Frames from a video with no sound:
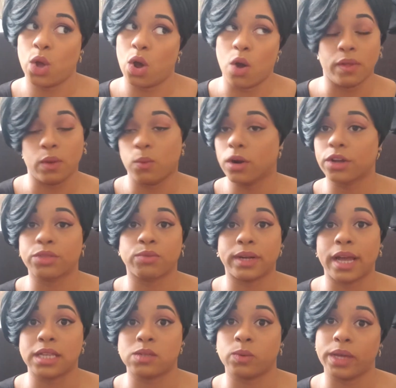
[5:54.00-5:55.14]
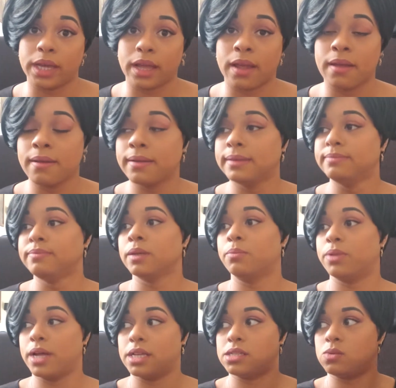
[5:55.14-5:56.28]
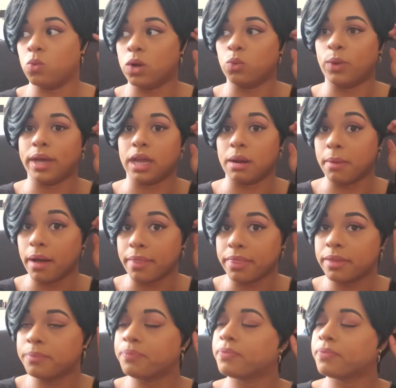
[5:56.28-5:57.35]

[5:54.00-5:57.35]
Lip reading: Only work 3 days a week, plus 1 week in a month.